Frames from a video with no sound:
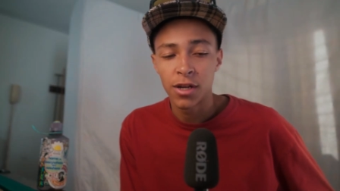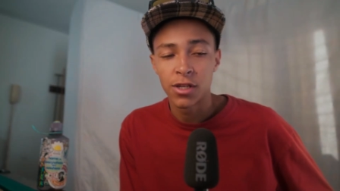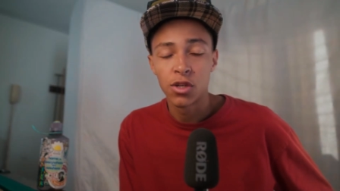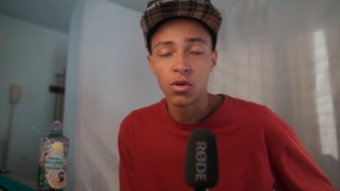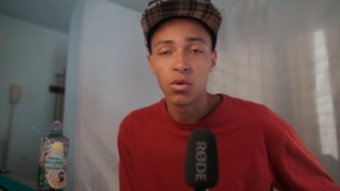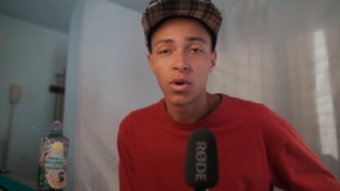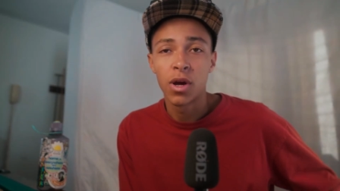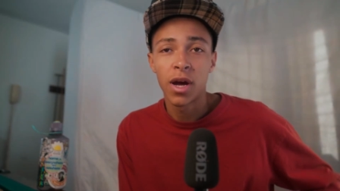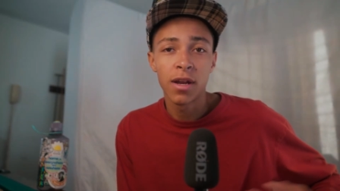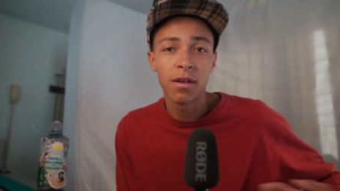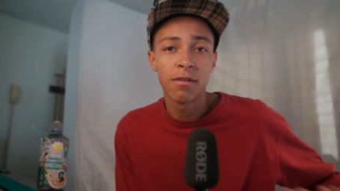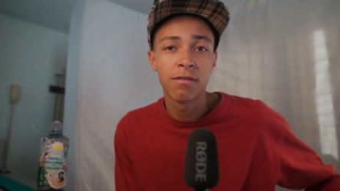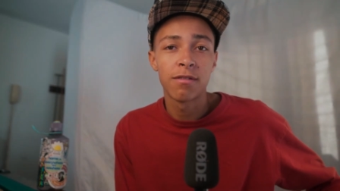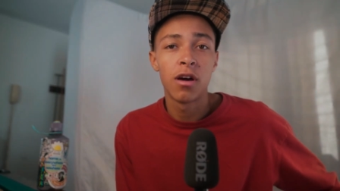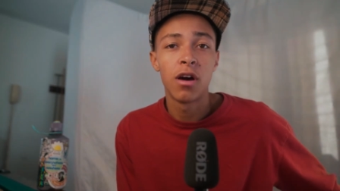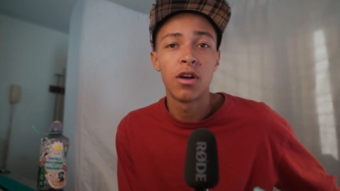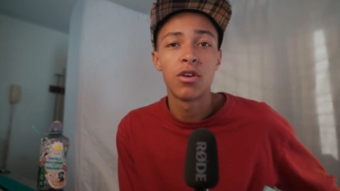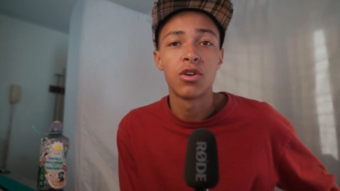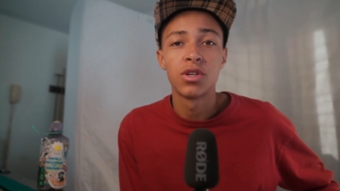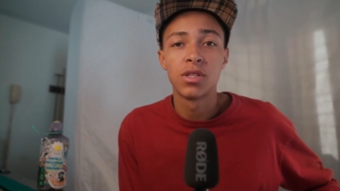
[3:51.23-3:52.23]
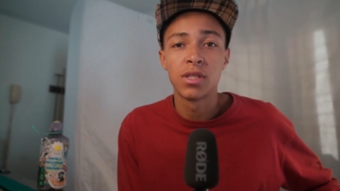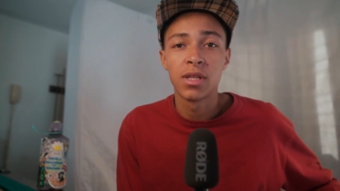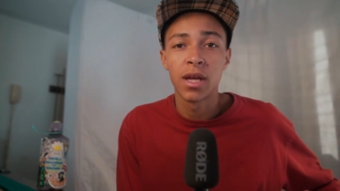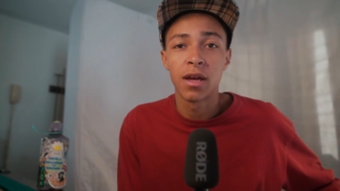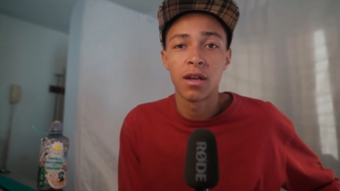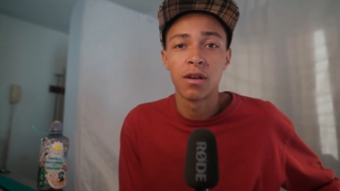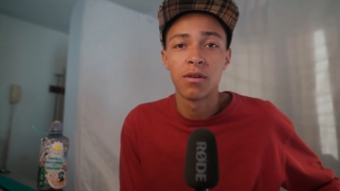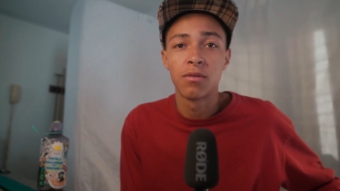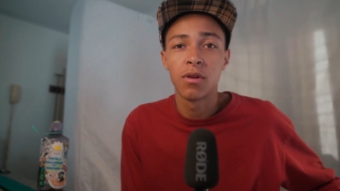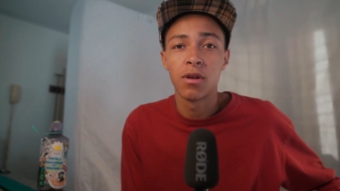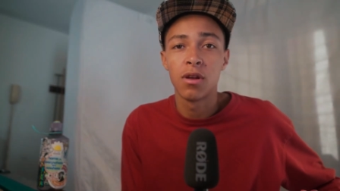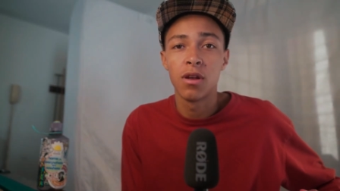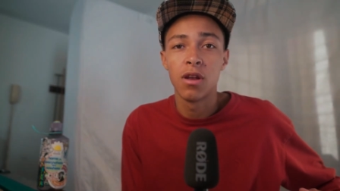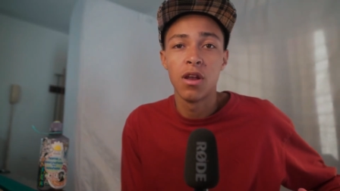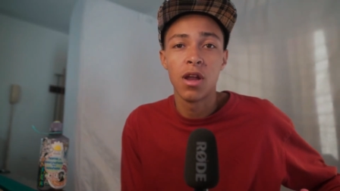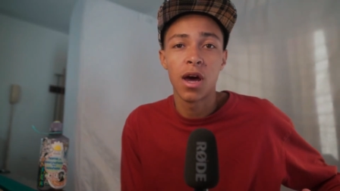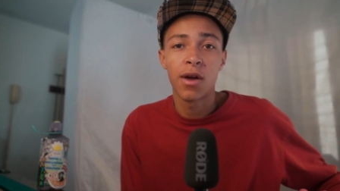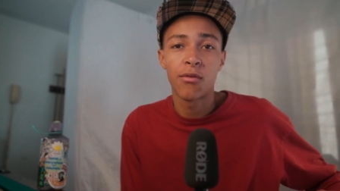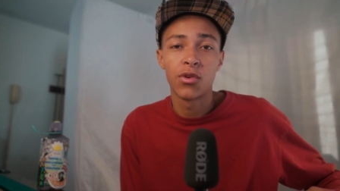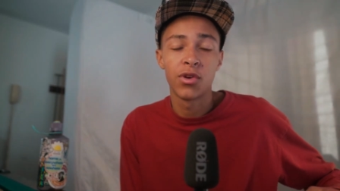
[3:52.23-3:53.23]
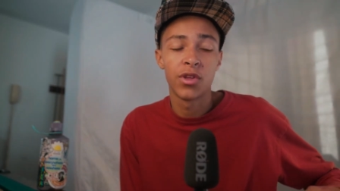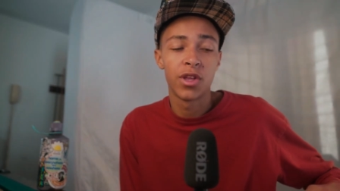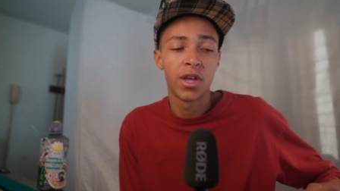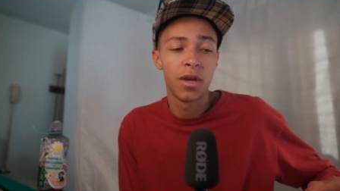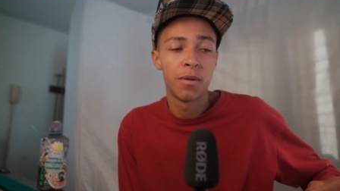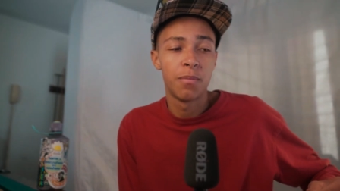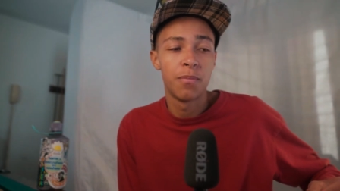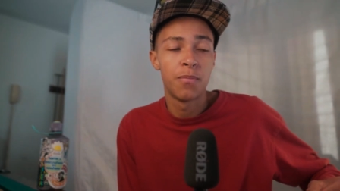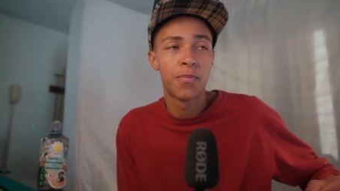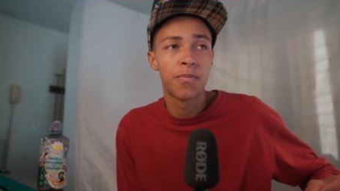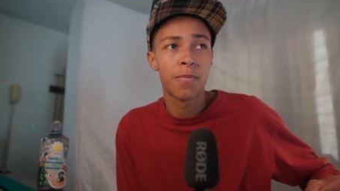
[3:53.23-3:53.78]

to kind of understand not really